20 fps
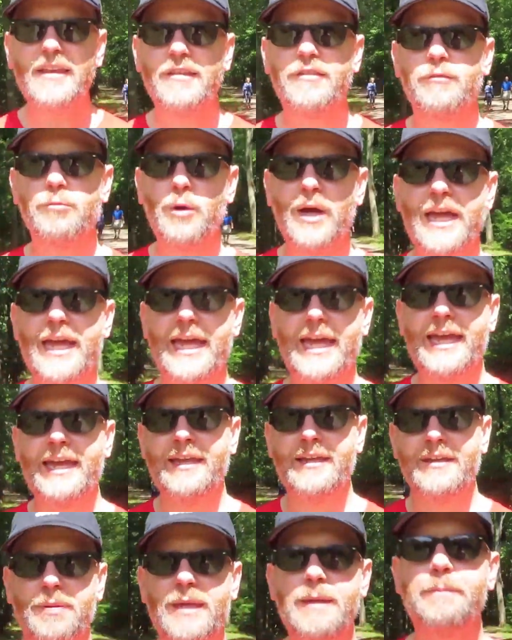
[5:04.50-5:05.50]
this way,
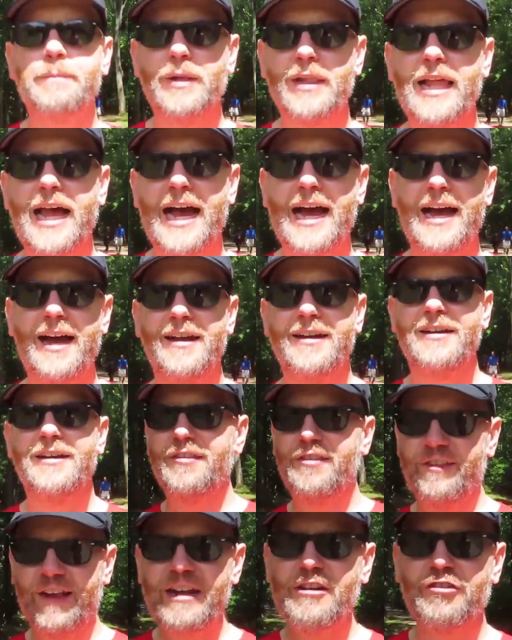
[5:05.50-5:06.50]
people are
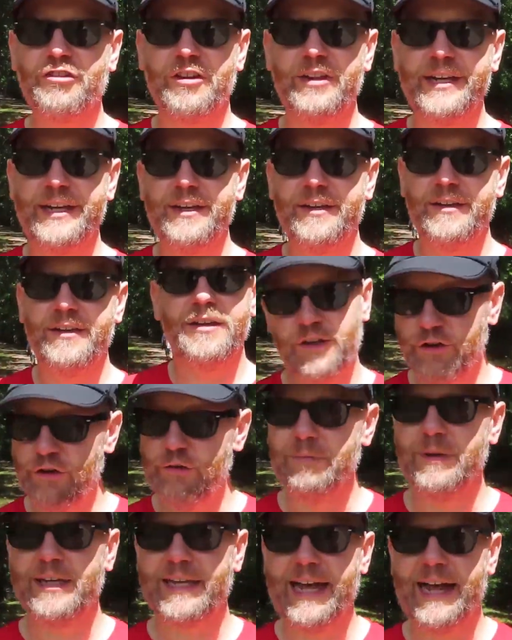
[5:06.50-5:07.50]
essentially human